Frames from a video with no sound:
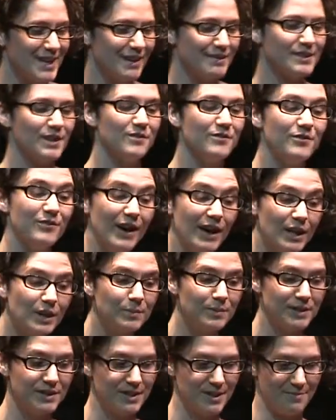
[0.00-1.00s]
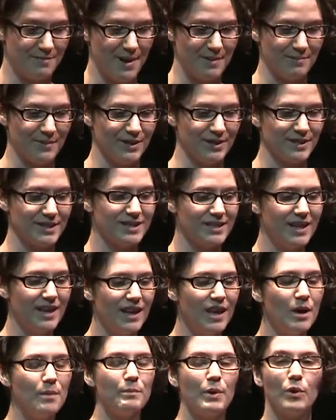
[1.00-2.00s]
available to members,
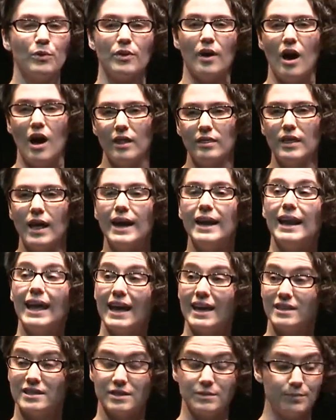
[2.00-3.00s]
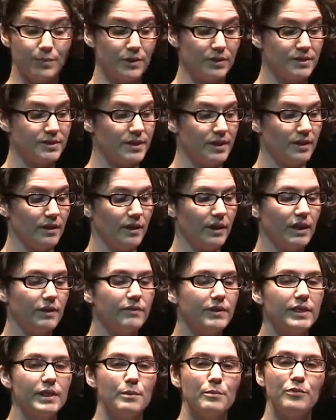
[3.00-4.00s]
both online and in person,
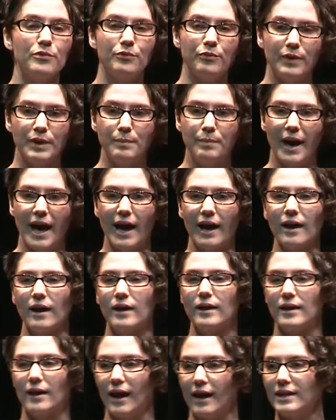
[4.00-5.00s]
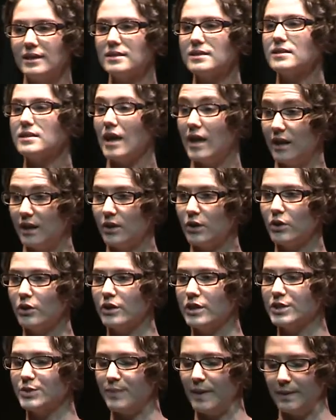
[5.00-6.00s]
giving them feedback, guidance, and
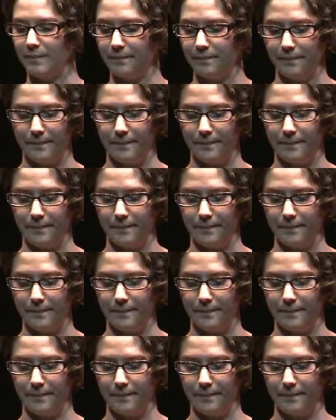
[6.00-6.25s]
encouragement.